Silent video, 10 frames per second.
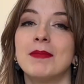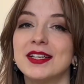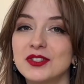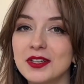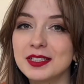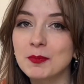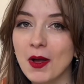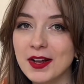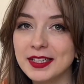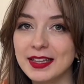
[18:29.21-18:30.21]
Based on his
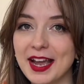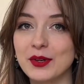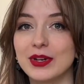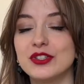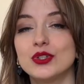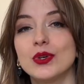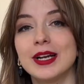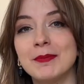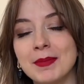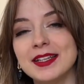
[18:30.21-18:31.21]
body language,
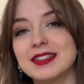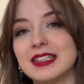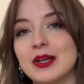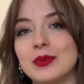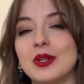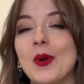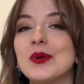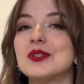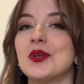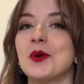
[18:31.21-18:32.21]
your amygdala will
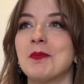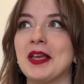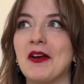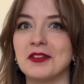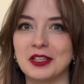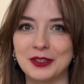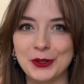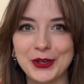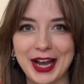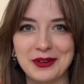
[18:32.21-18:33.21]
also be on the
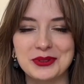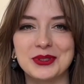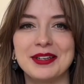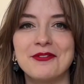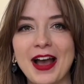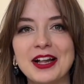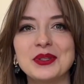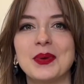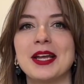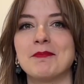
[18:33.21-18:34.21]
lookout to
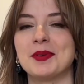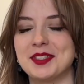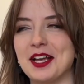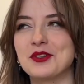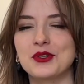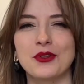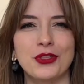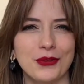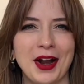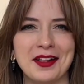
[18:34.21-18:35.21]
evaluate potential
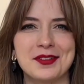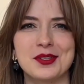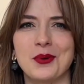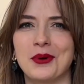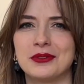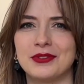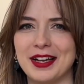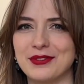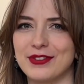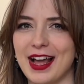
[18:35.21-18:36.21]
threats or
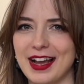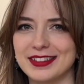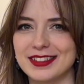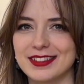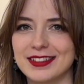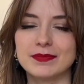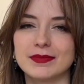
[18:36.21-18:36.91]
red flags.